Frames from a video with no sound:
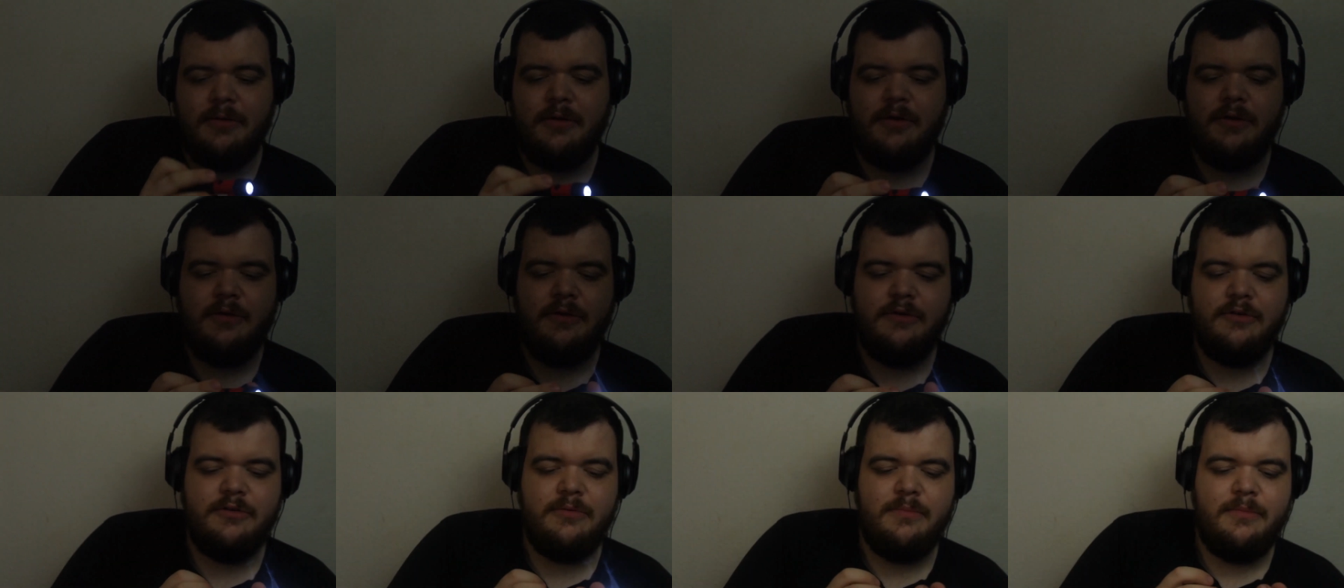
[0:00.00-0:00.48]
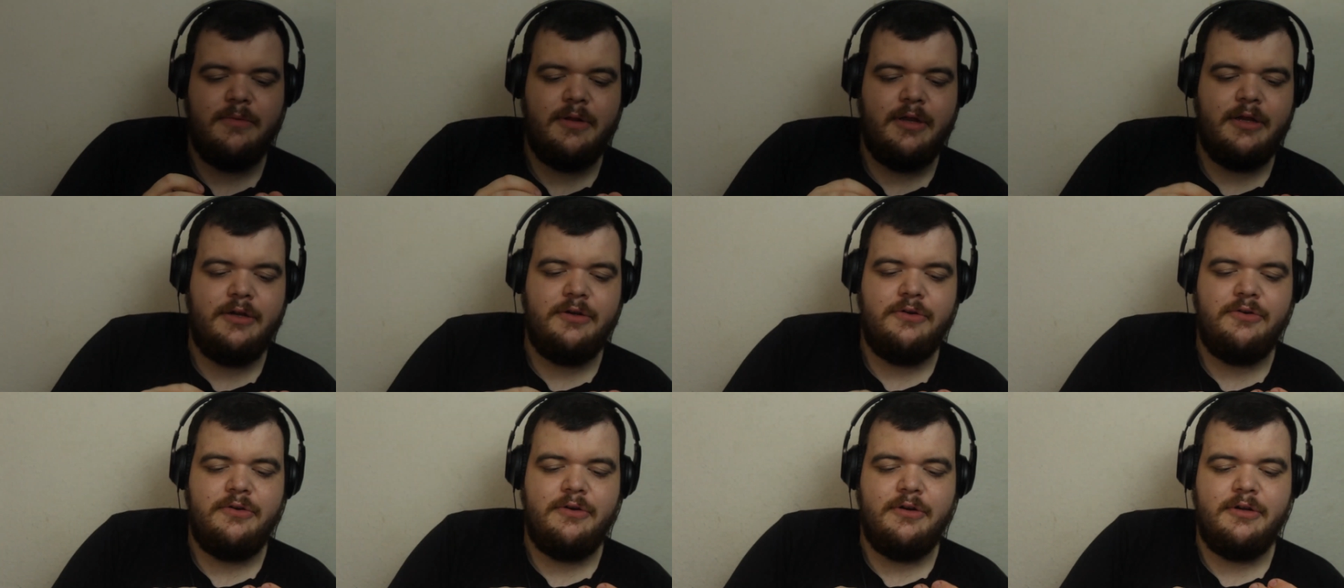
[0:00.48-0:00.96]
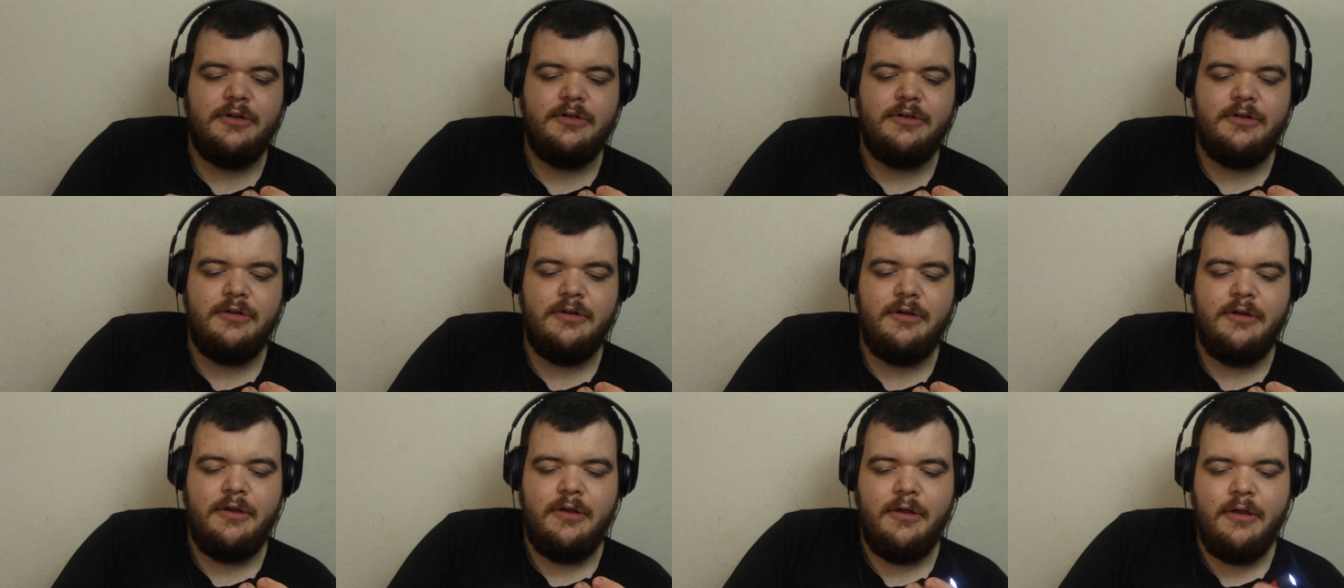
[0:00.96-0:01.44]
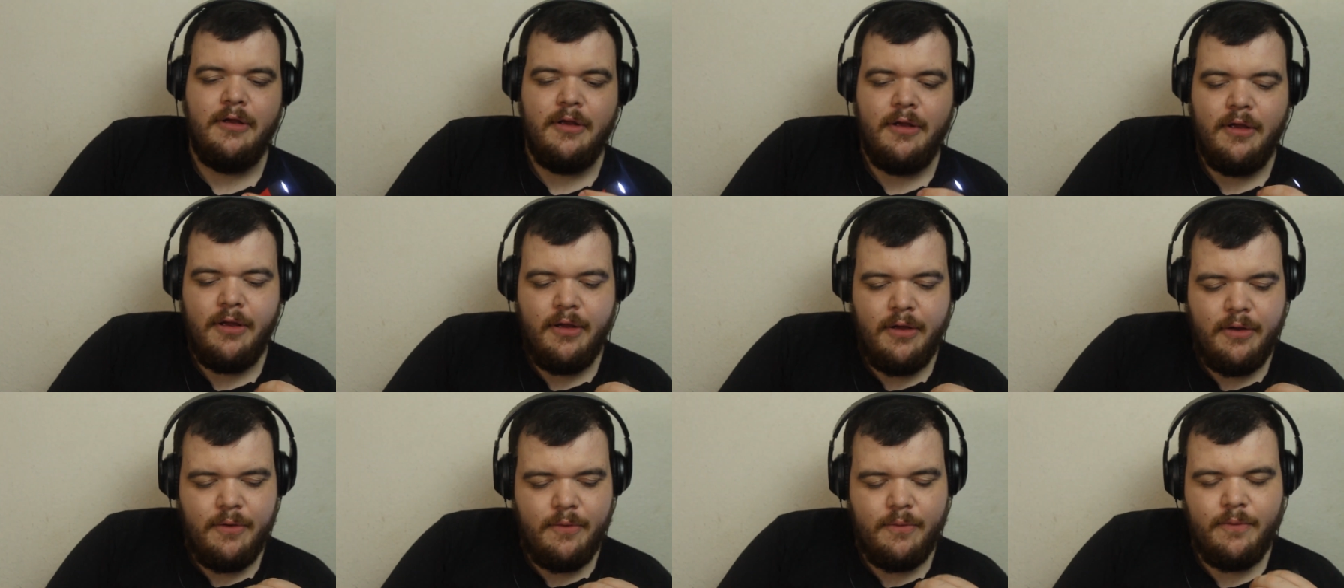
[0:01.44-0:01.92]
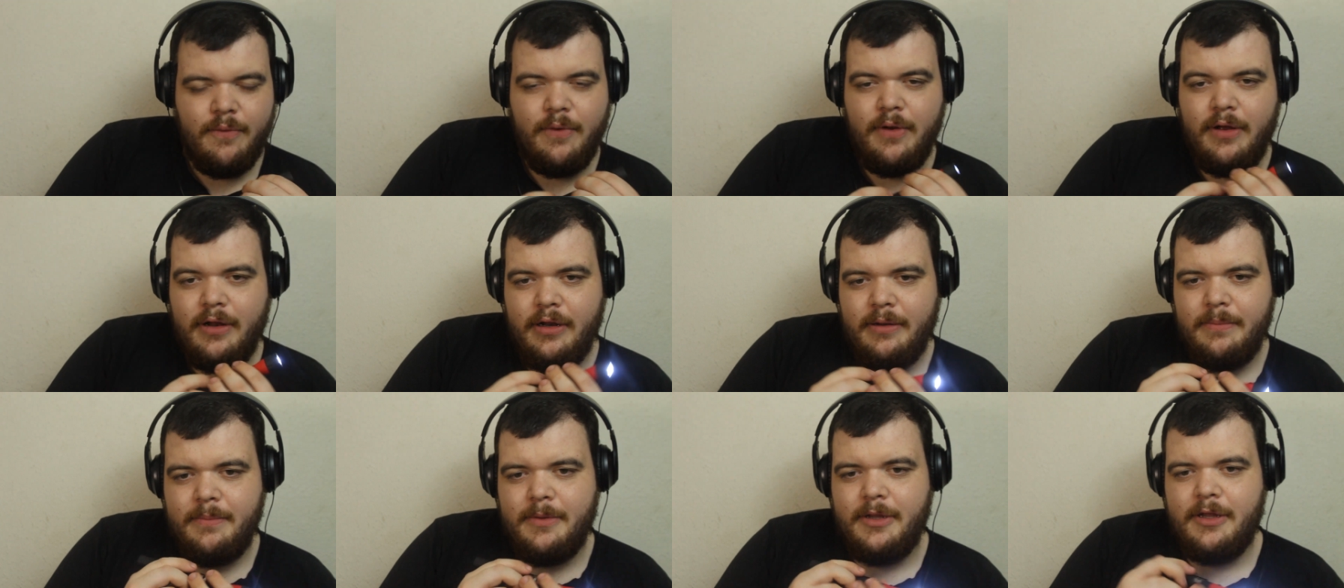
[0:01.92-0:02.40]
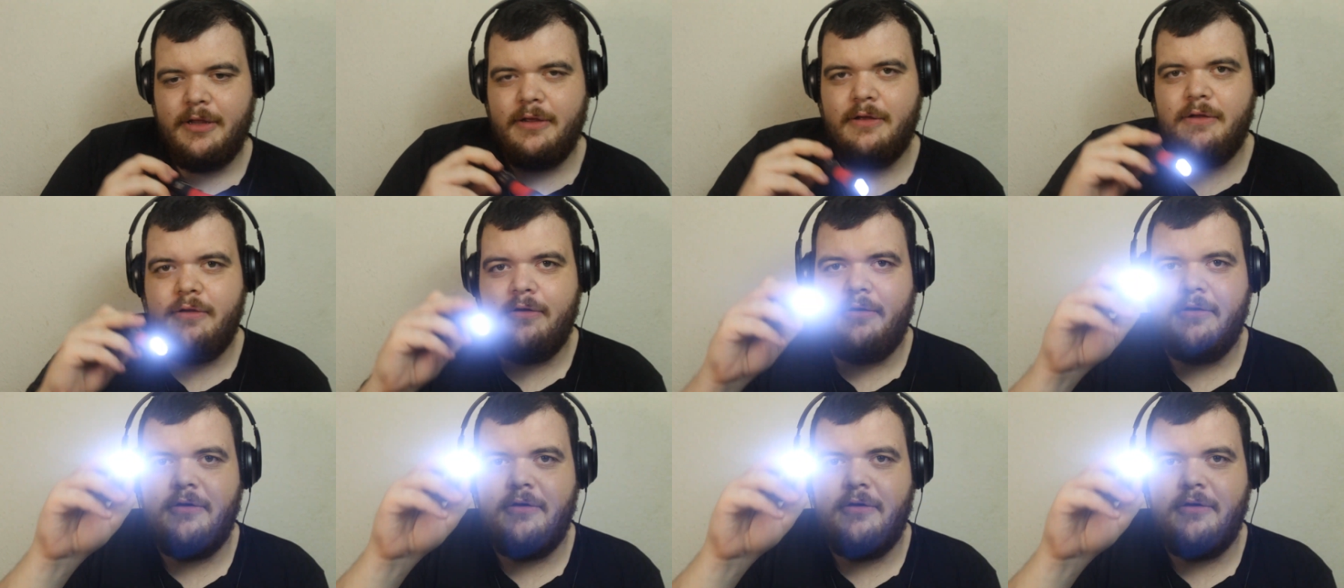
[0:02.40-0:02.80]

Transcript: I'm going to do some light triggers while I'm here.